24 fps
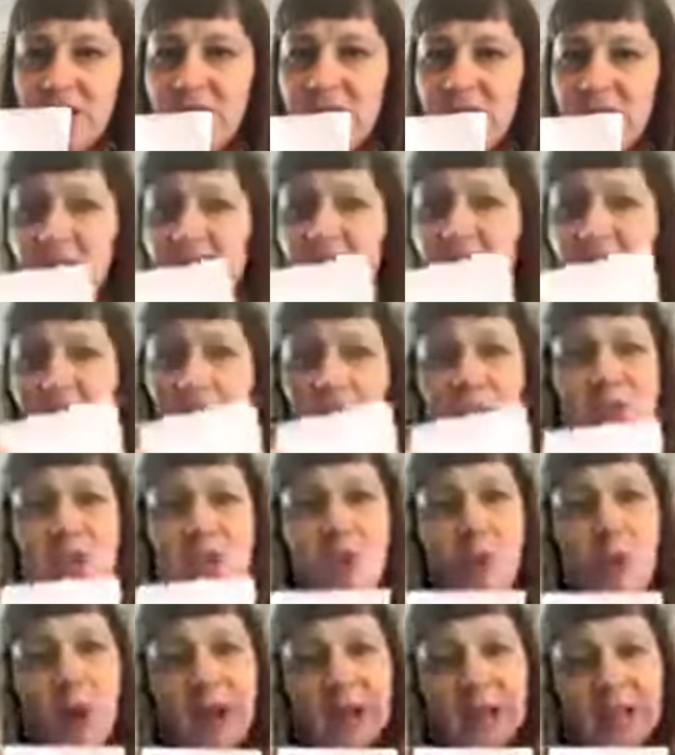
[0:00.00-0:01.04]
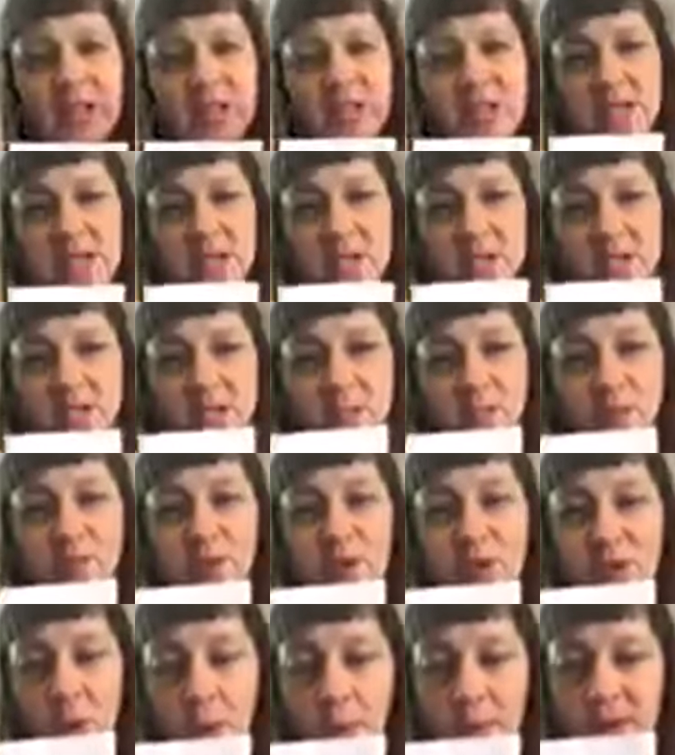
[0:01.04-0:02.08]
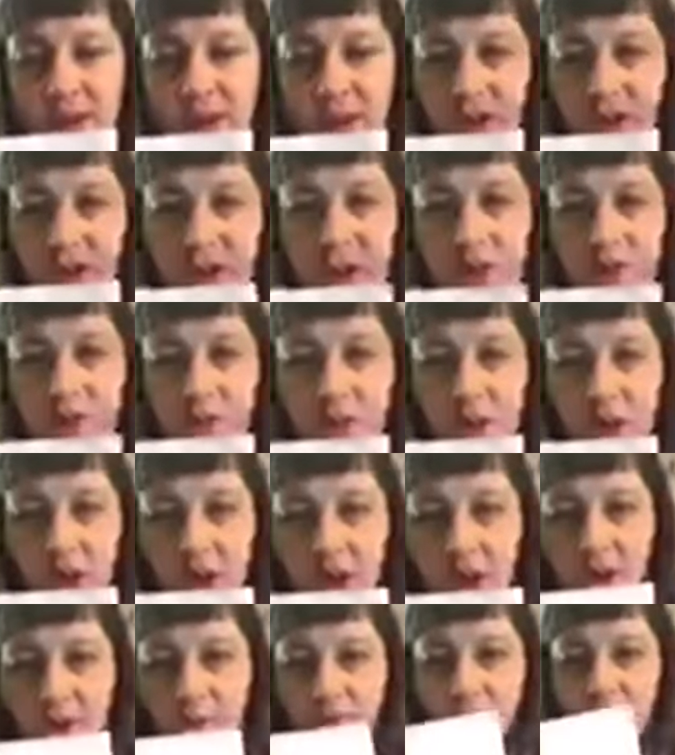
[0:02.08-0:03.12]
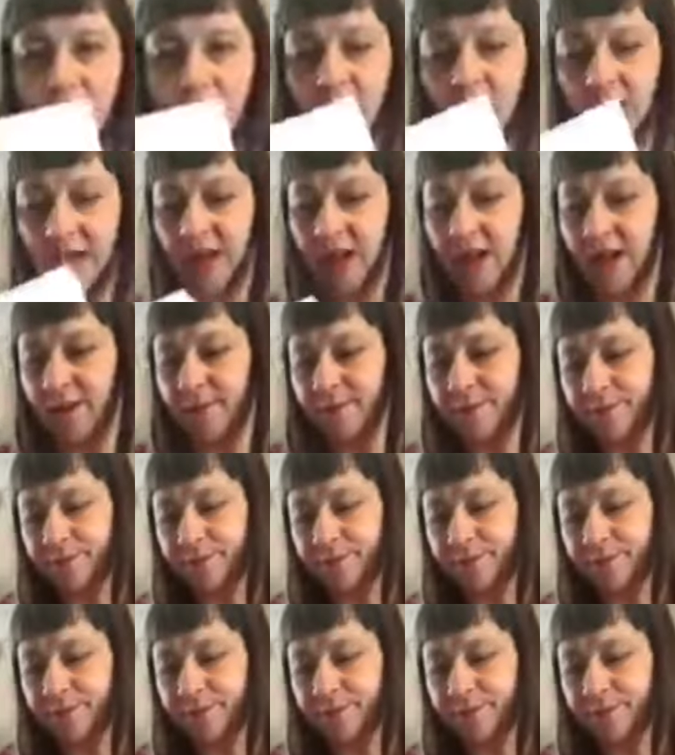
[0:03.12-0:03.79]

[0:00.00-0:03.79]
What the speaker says: tell which way is the predominant grain line.